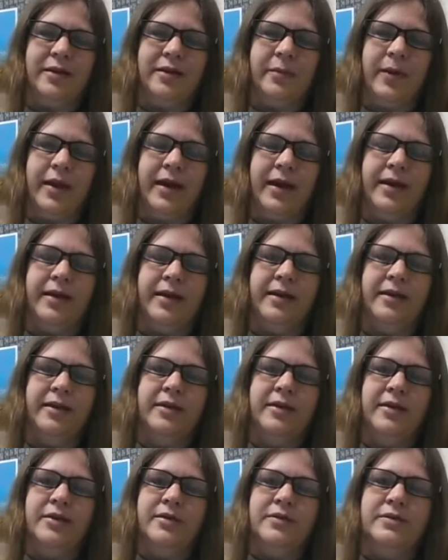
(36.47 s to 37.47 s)
to panic.
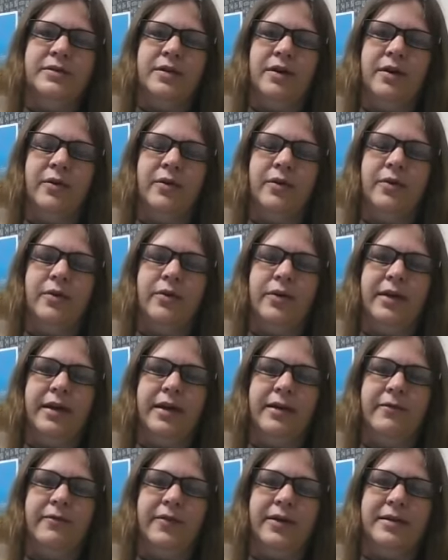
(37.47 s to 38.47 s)
So
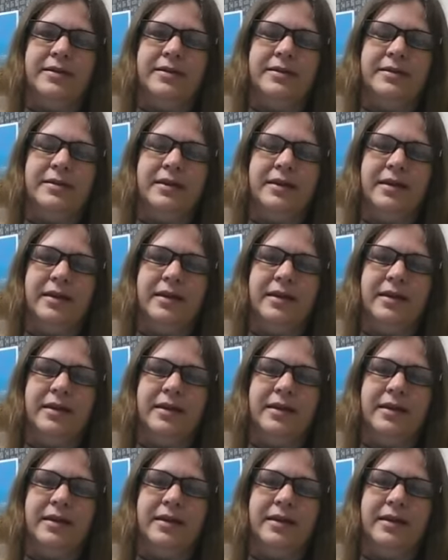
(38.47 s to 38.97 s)
if it's